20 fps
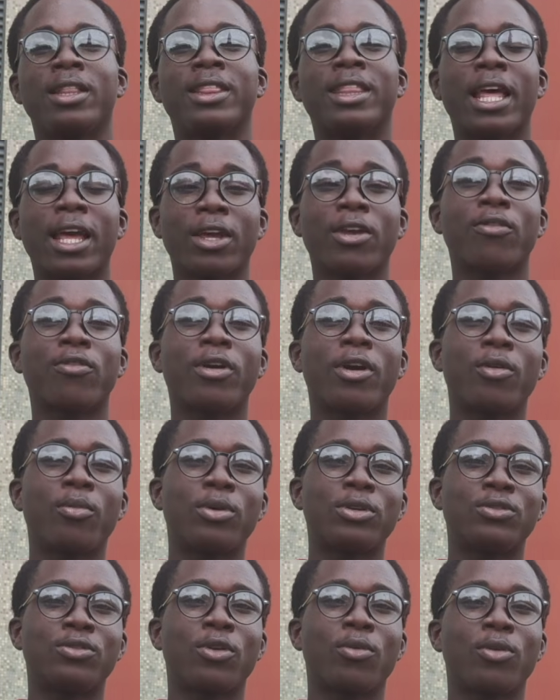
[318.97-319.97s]
Thank you very
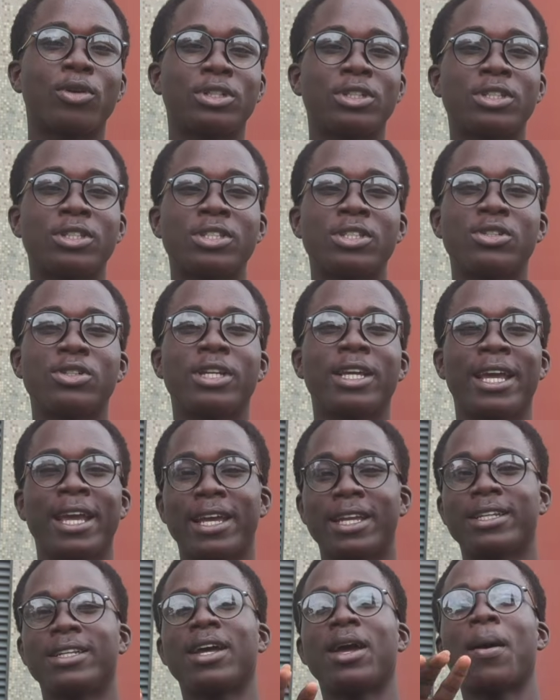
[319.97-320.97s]
much for watching to the
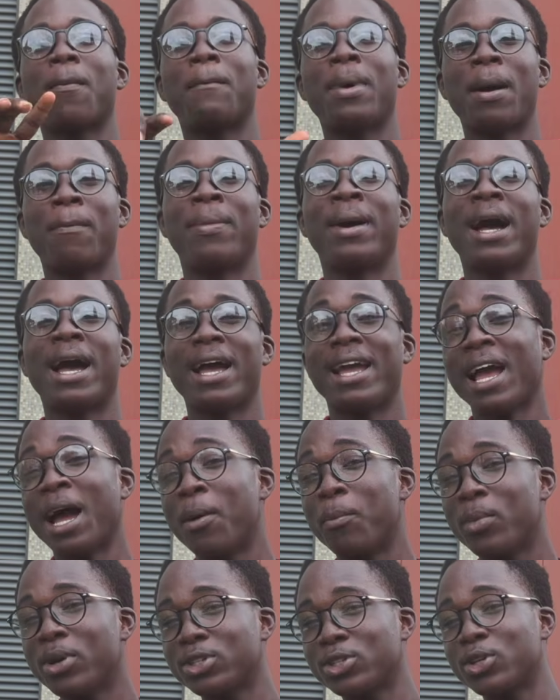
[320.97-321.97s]
end. Bye bye,
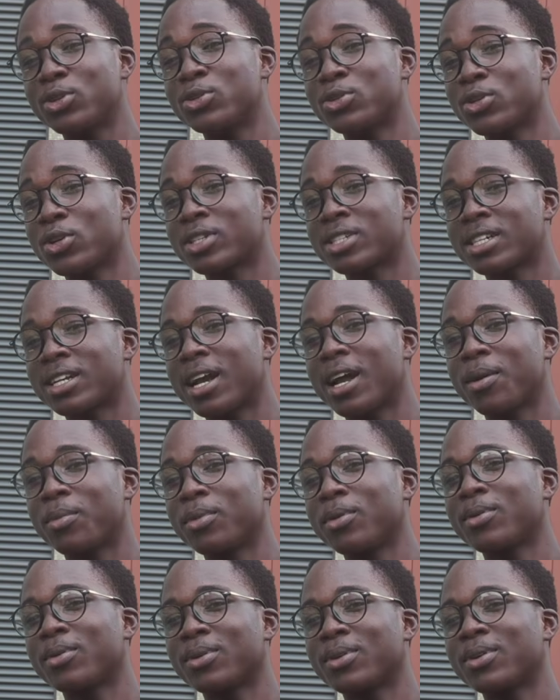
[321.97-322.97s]
and make sure you subscribe.